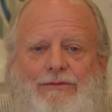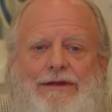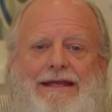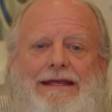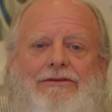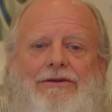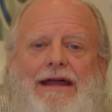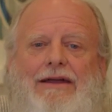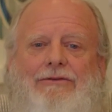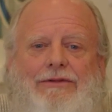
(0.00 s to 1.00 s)
and we
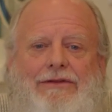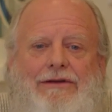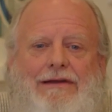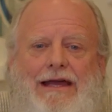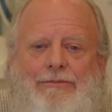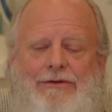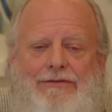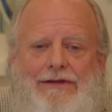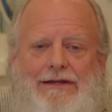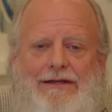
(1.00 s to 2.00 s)
interact with it
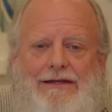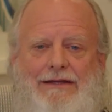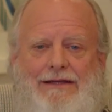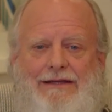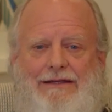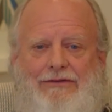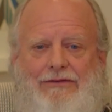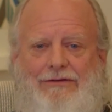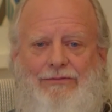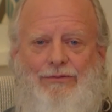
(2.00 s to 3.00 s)
adaptively
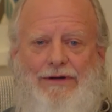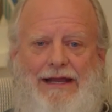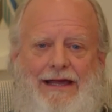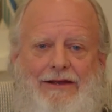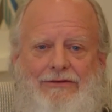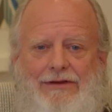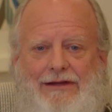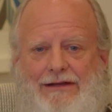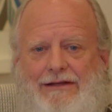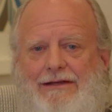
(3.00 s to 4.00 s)
instead of
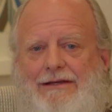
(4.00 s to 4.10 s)
reacting